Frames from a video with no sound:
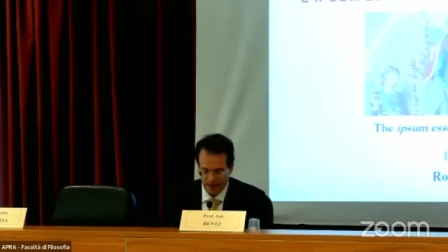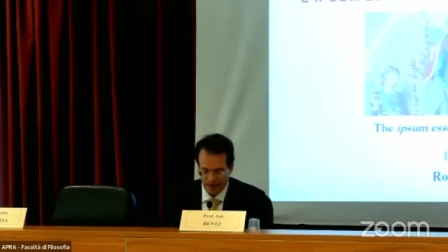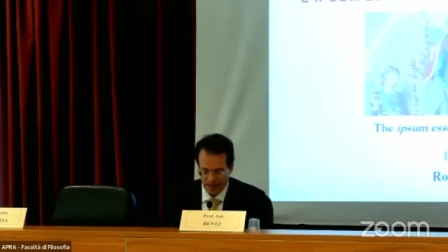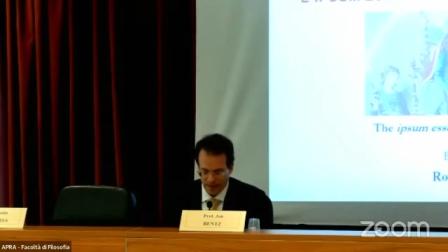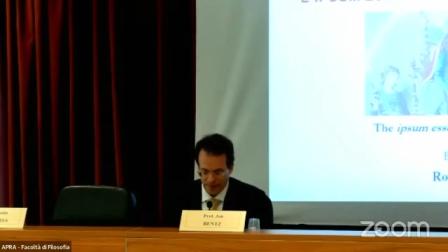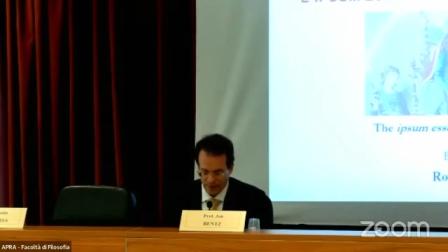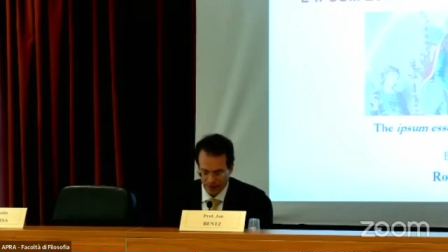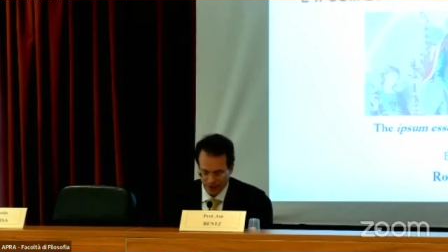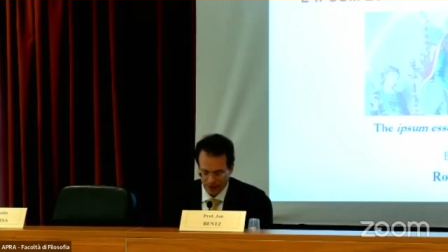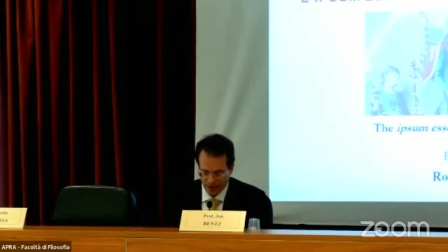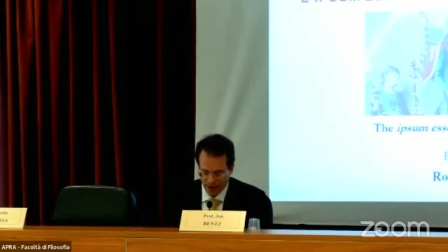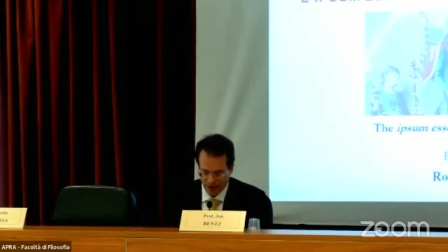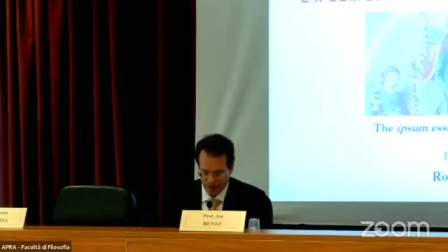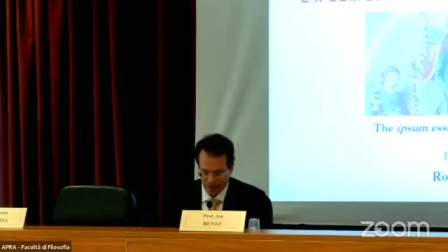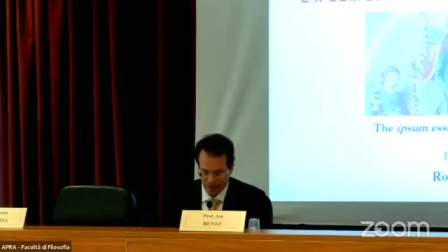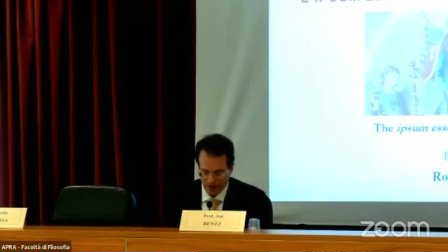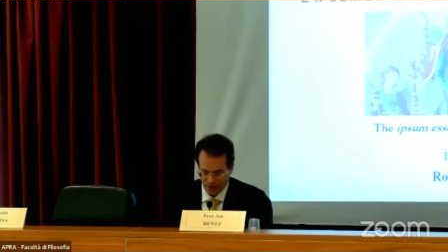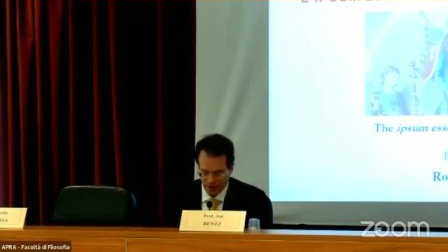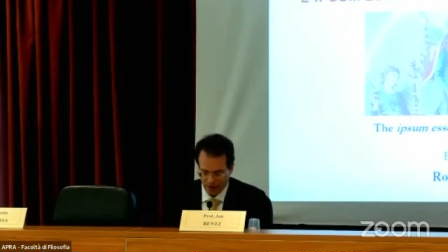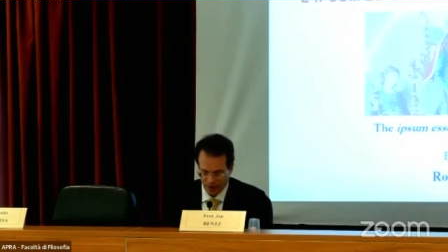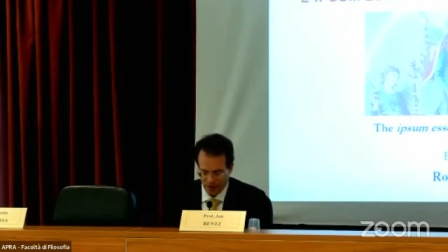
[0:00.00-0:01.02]
the image
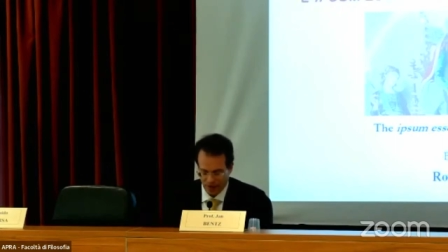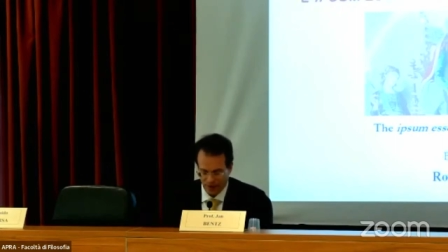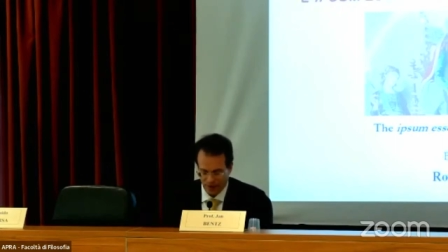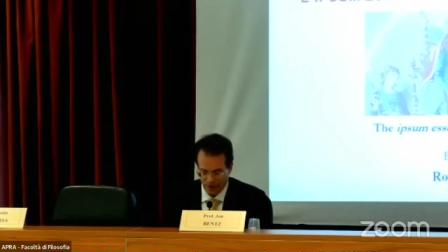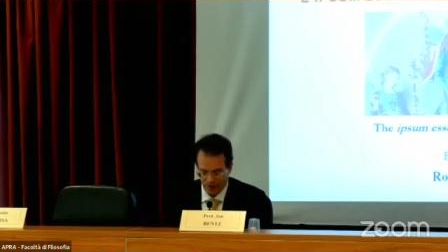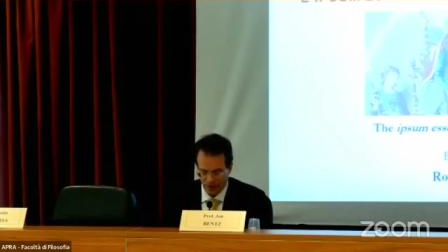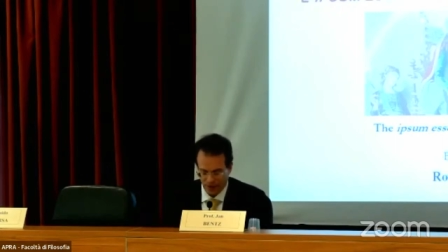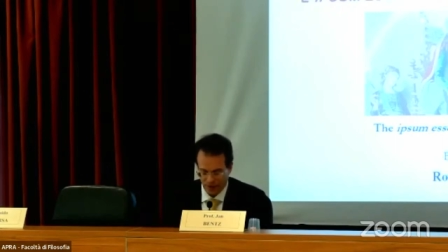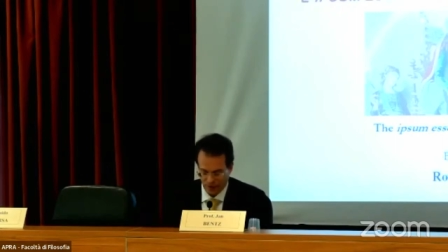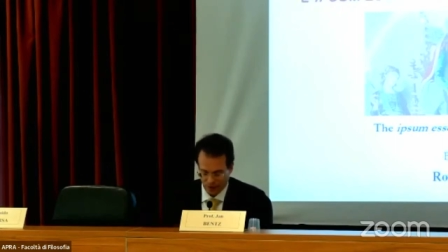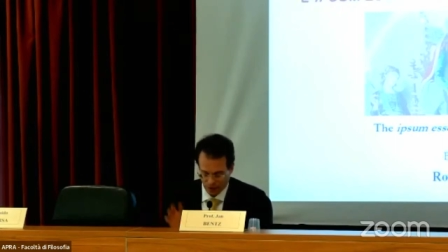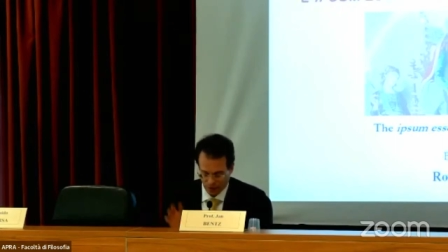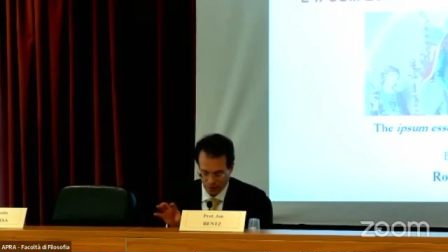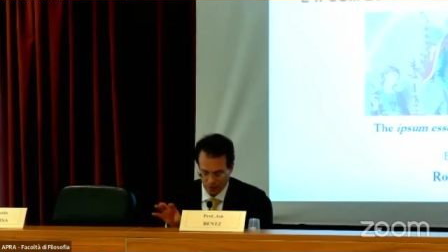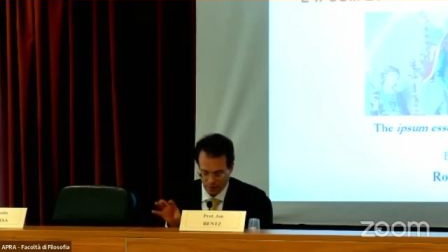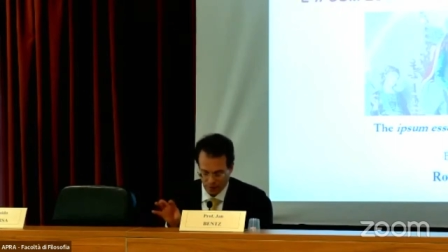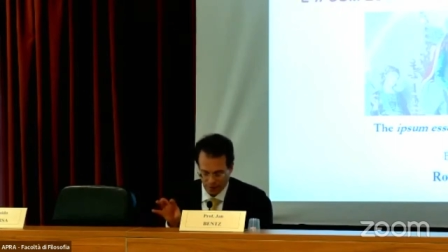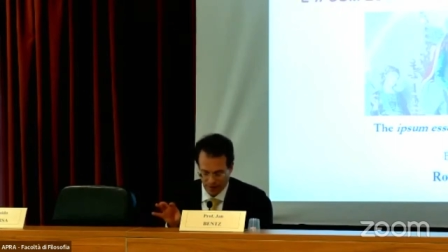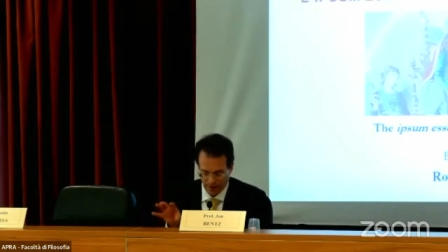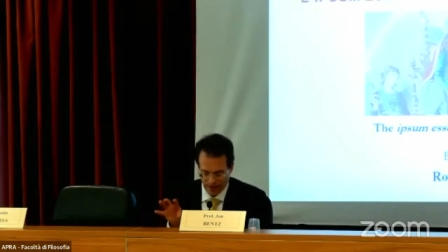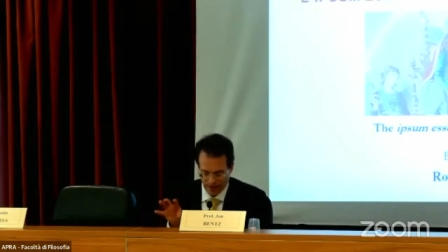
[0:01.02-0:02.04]
character on these
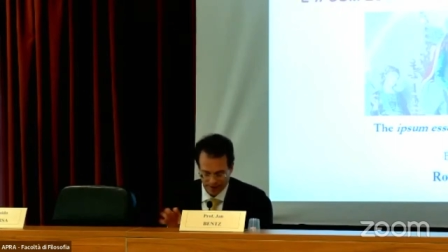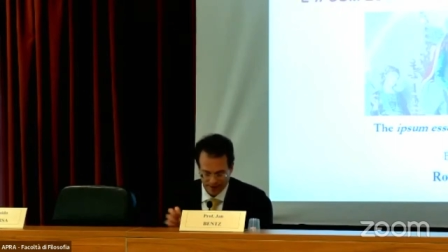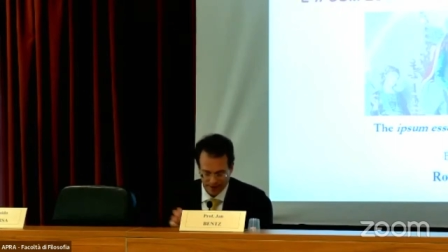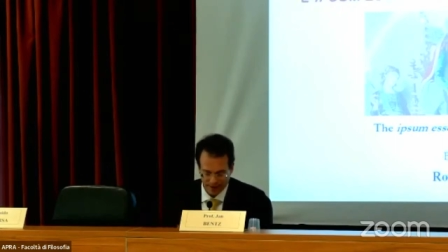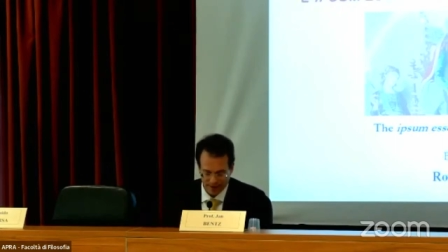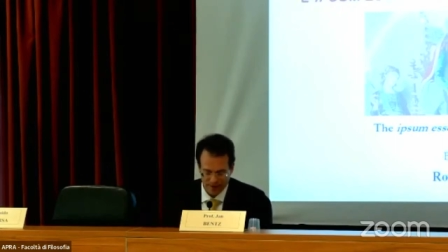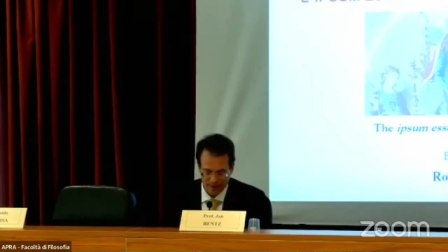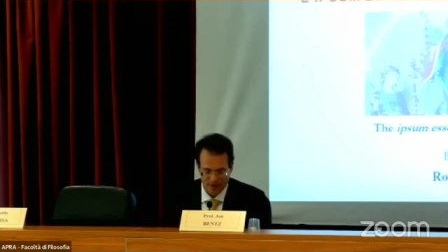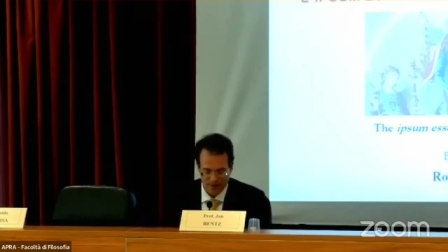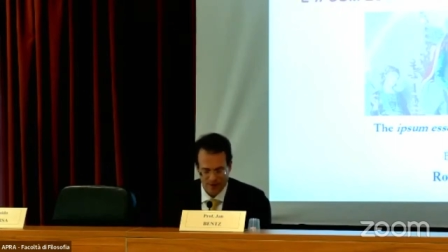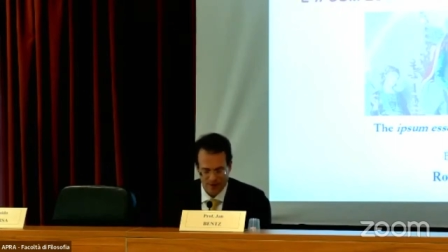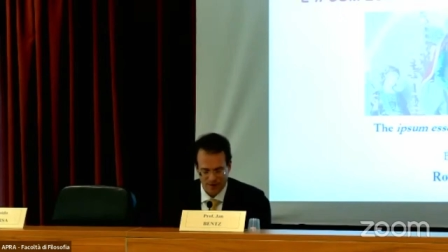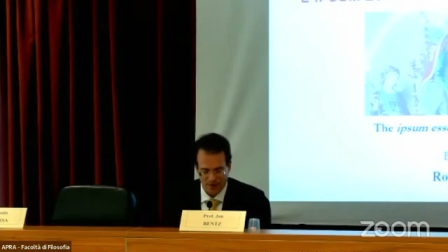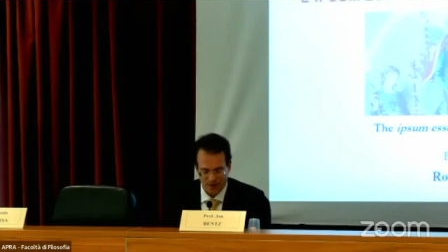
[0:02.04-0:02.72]
two facets,